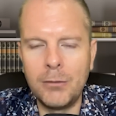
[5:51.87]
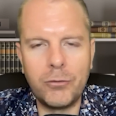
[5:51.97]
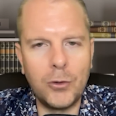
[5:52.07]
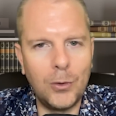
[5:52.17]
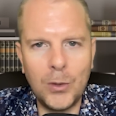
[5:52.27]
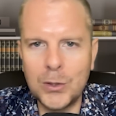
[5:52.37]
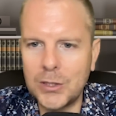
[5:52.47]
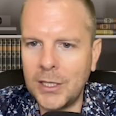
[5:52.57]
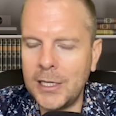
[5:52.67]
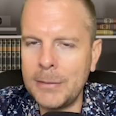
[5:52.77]
for a long
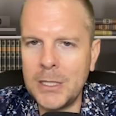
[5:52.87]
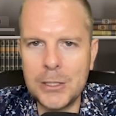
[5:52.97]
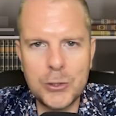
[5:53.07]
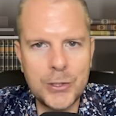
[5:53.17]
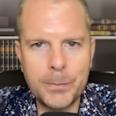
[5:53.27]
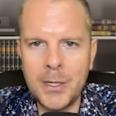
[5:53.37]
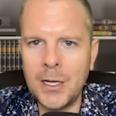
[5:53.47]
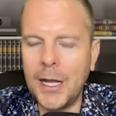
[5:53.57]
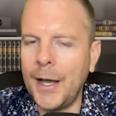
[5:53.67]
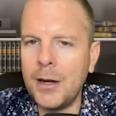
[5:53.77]
time and it's just
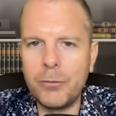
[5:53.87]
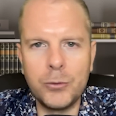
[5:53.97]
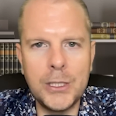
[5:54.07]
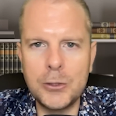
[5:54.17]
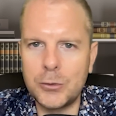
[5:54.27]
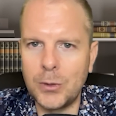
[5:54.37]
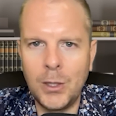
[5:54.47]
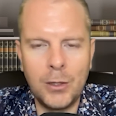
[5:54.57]
been out of reach